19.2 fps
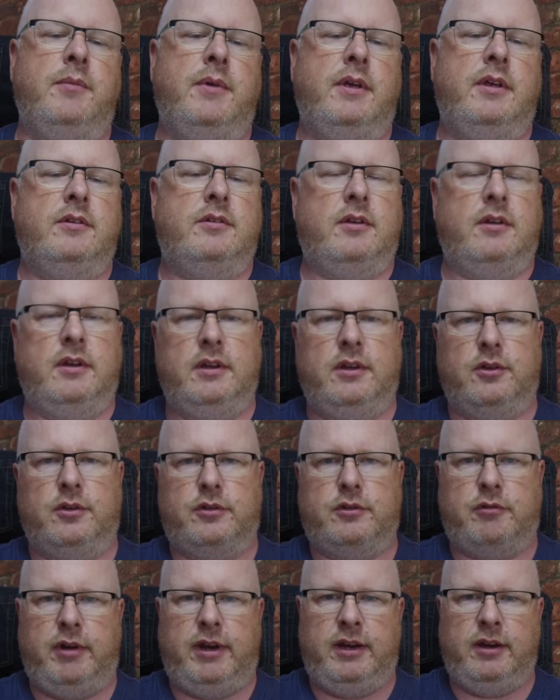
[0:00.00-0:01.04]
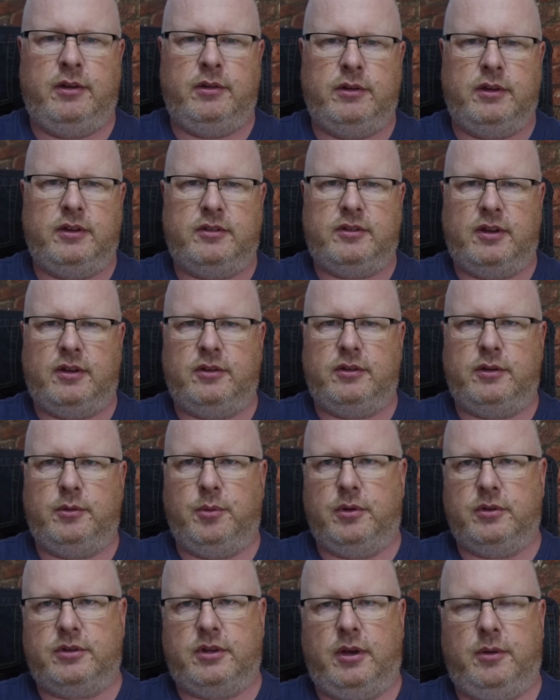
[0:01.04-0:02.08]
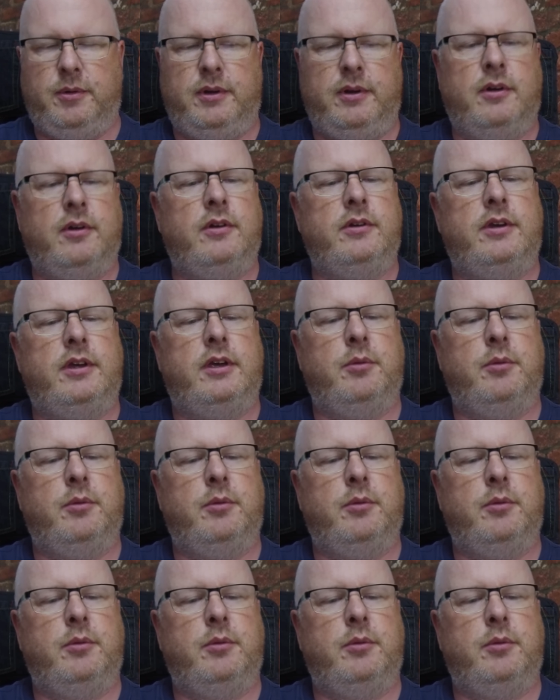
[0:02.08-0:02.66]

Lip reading: It's got a little screen on that tells you what's going on.